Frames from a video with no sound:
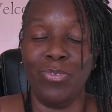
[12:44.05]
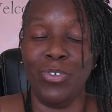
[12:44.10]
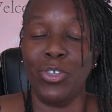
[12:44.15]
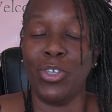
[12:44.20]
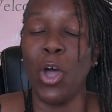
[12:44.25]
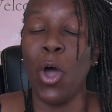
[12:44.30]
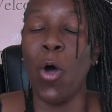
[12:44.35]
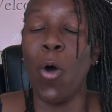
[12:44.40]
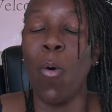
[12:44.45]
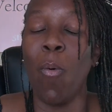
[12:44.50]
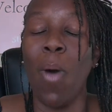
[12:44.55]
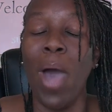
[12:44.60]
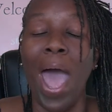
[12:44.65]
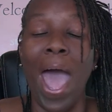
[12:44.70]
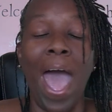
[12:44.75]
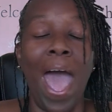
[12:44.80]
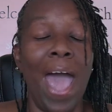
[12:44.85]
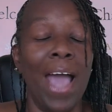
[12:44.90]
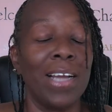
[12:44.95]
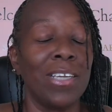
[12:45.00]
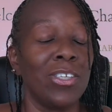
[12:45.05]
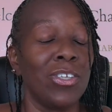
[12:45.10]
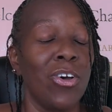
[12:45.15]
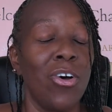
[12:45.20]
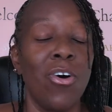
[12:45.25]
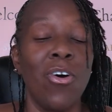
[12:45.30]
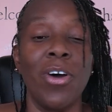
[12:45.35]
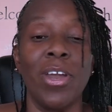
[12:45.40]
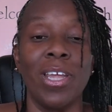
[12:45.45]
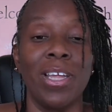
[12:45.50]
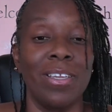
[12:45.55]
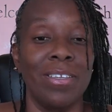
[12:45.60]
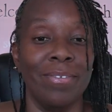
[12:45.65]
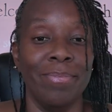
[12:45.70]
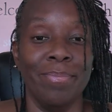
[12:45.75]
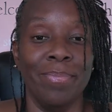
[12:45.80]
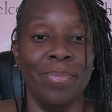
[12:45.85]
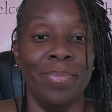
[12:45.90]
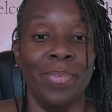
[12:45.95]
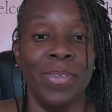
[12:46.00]
Don't act on it.
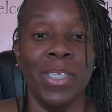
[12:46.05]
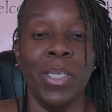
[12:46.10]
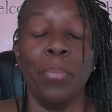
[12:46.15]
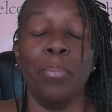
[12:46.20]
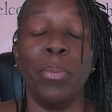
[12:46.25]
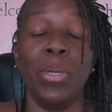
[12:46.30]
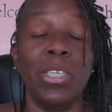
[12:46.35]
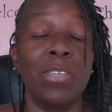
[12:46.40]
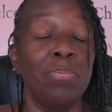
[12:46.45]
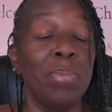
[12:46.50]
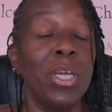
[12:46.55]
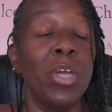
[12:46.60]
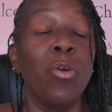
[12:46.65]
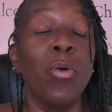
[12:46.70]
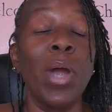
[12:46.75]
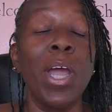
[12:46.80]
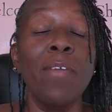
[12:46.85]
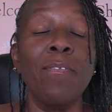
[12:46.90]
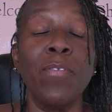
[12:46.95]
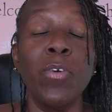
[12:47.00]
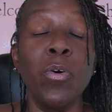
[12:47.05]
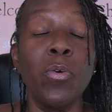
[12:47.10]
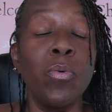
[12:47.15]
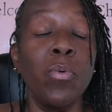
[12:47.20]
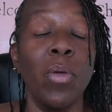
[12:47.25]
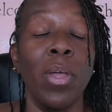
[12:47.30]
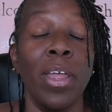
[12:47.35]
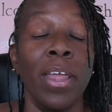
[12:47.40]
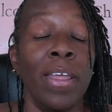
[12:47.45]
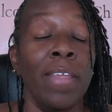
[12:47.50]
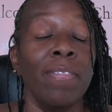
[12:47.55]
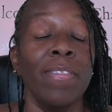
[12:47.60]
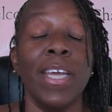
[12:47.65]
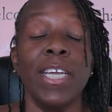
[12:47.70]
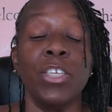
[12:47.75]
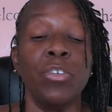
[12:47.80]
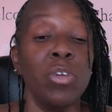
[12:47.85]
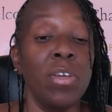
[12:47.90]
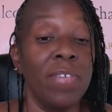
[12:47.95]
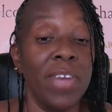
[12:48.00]
Just be grateful
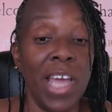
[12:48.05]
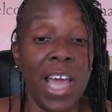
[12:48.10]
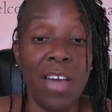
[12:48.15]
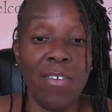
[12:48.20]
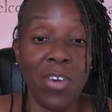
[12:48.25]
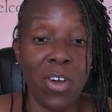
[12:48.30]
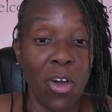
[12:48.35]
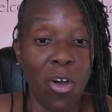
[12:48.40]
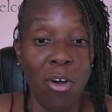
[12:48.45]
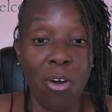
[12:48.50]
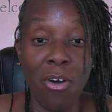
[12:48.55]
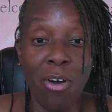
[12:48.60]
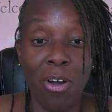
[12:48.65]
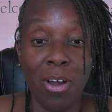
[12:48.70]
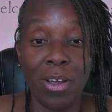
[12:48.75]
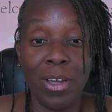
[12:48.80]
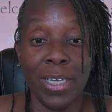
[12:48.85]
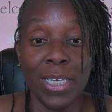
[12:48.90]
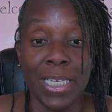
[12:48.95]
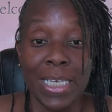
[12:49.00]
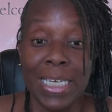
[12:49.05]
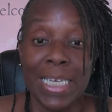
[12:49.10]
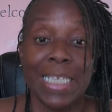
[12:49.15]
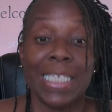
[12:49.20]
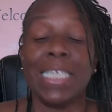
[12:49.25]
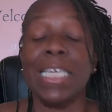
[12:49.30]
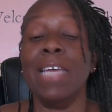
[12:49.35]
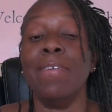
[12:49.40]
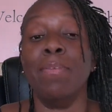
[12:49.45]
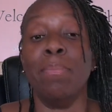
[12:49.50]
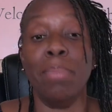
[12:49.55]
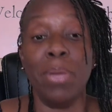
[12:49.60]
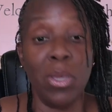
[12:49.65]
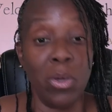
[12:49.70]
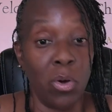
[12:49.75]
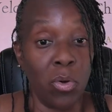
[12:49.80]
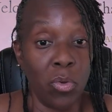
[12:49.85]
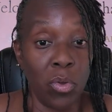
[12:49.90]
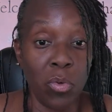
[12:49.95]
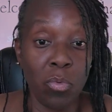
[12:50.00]
that you even have a car to even be
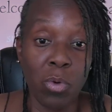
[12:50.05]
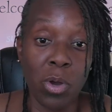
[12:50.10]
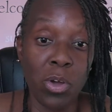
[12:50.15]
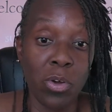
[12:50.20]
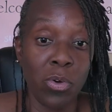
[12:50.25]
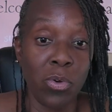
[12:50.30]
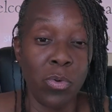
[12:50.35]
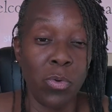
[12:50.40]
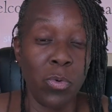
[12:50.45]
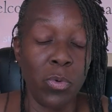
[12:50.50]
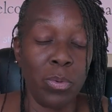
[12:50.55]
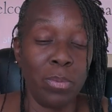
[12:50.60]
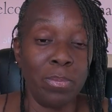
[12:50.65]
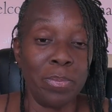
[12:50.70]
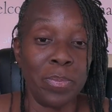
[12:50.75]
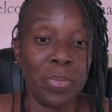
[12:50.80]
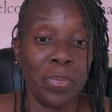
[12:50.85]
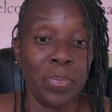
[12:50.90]
on the road.